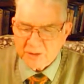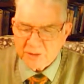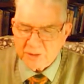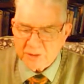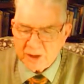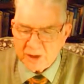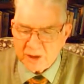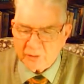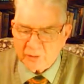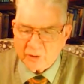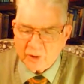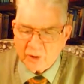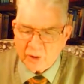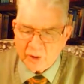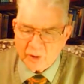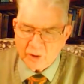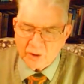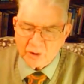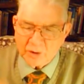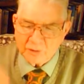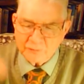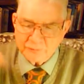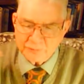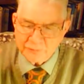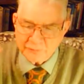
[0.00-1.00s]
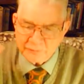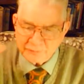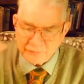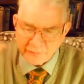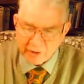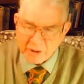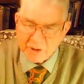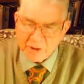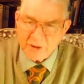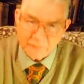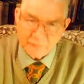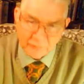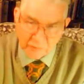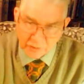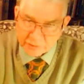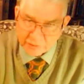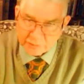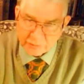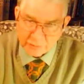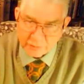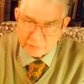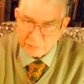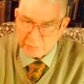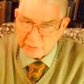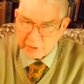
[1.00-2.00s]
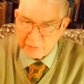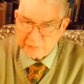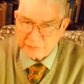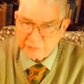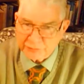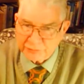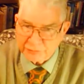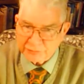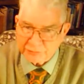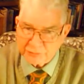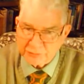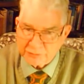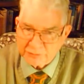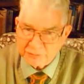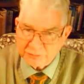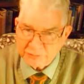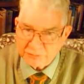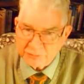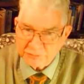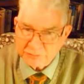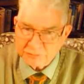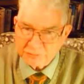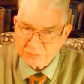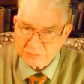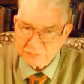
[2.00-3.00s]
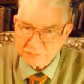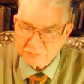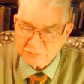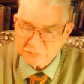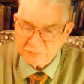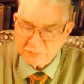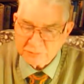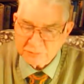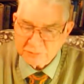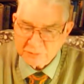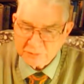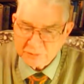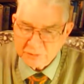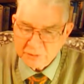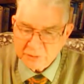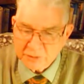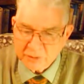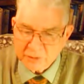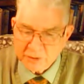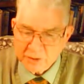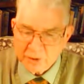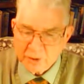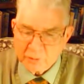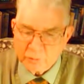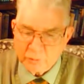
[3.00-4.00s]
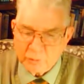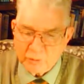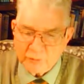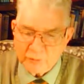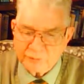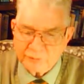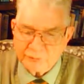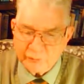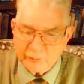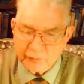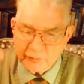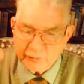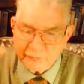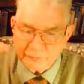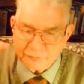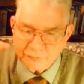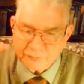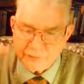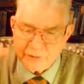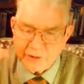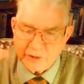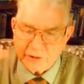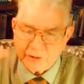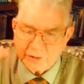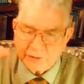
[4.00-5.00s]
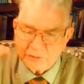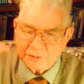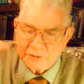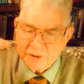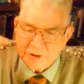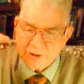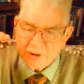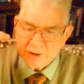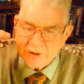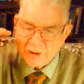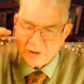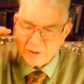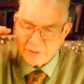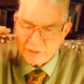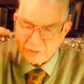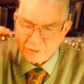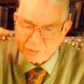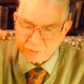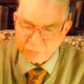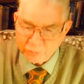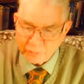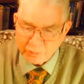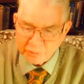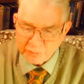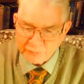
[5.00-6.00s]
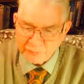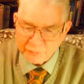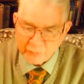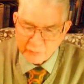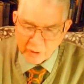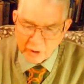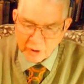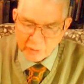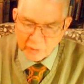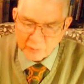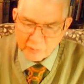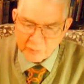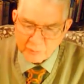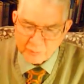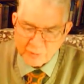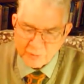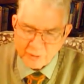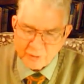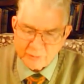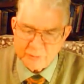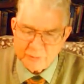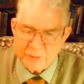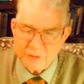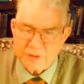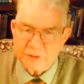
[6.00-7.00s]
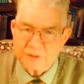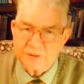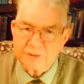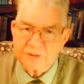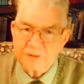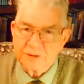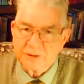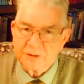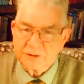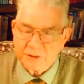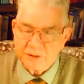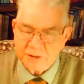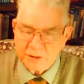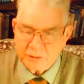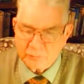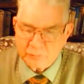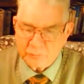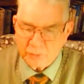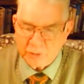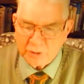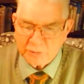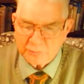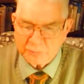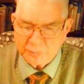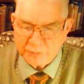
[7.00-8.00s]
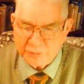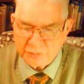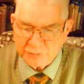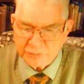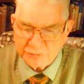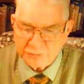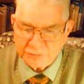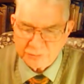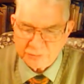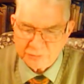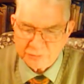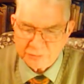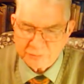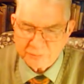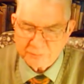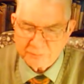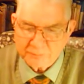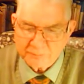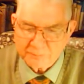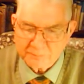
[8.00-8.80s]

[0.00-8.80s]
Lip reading: Now, all of the 500 prophecies were fulfilled in a 24-hour period in one person,